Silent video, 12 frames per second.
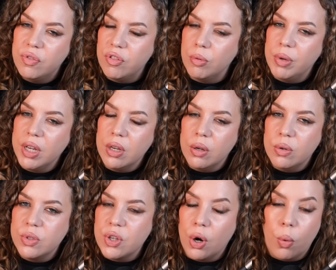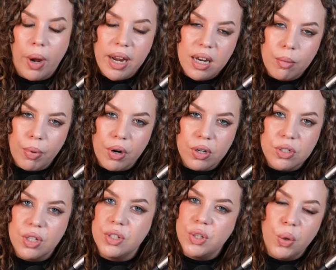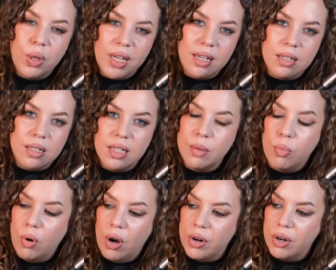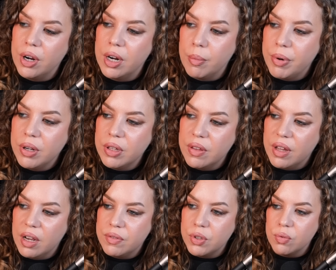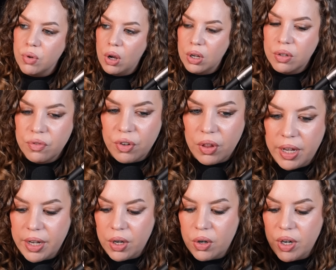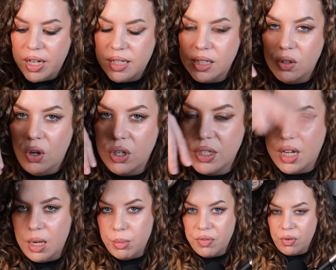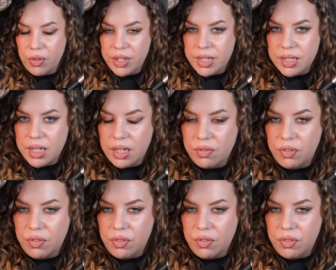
flamingos are wading birds that don't land in deep water and apparently they have to run for like a crazy long time before they can take